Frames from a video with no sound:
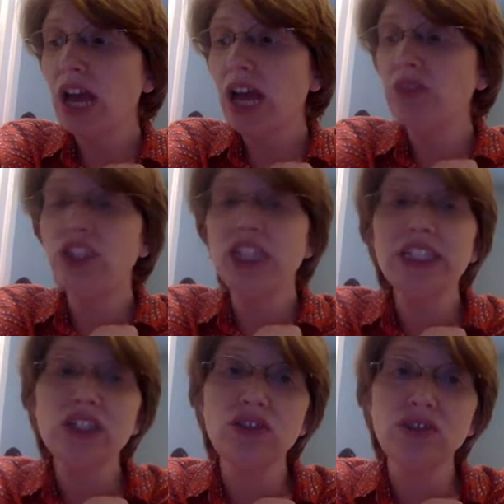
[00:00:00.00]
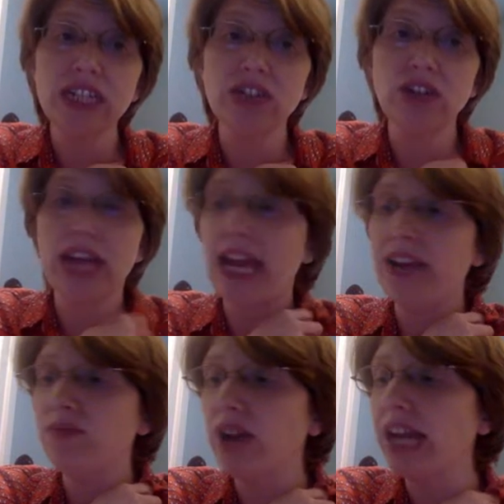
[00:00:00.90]
of Jesus' victory and
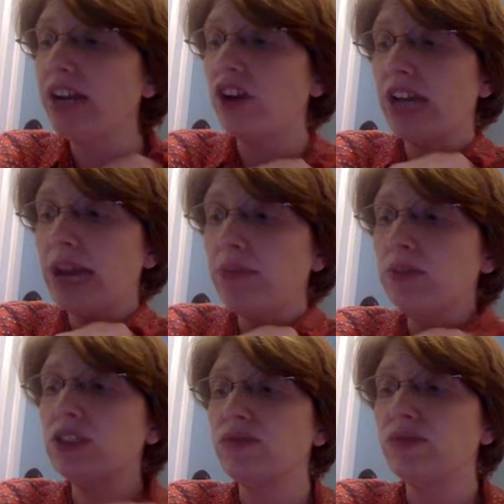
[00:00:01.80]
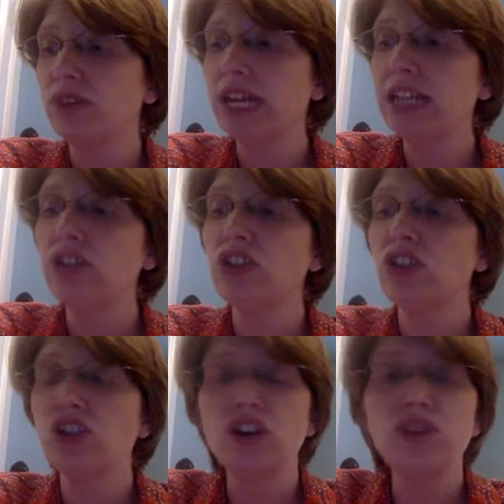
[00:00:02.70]
invite our neighbors and friends to
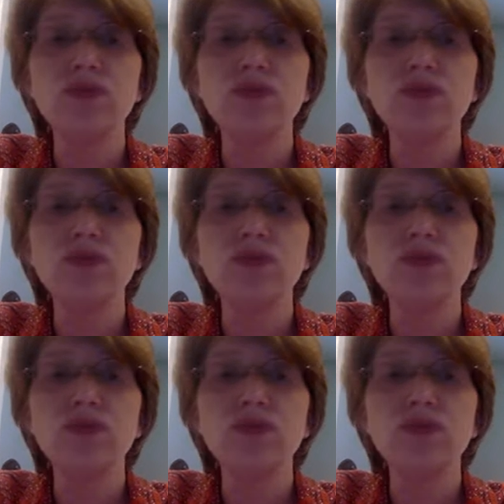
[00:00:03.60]
turn